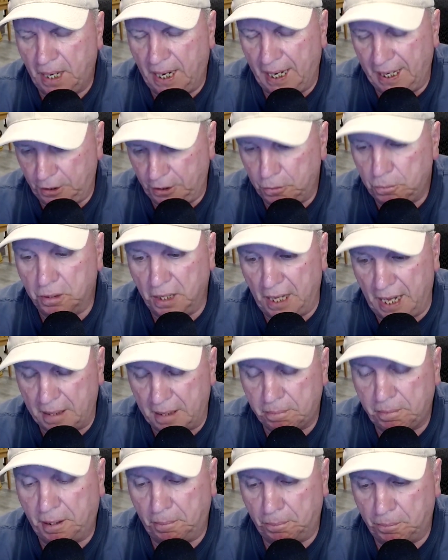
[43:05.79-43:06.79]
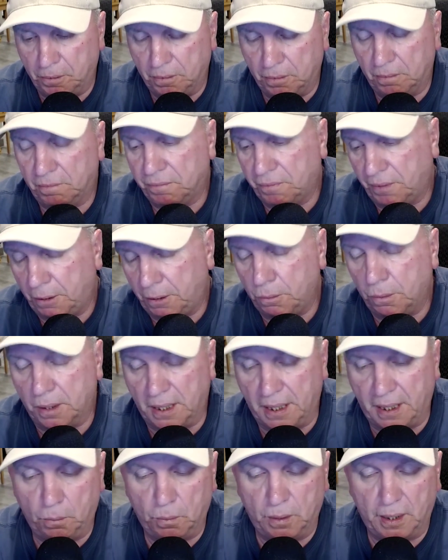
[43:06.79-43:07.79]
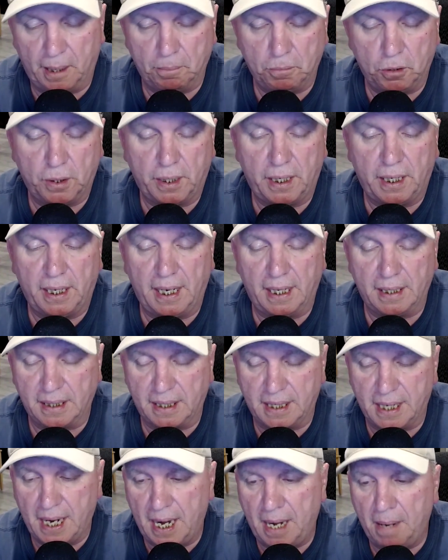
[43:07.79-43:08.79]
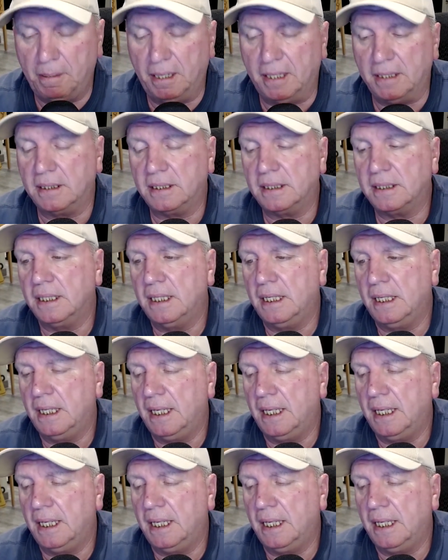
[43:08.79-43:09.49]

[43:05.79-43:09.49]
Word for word: I do block people frequently when I'm looking at the comments.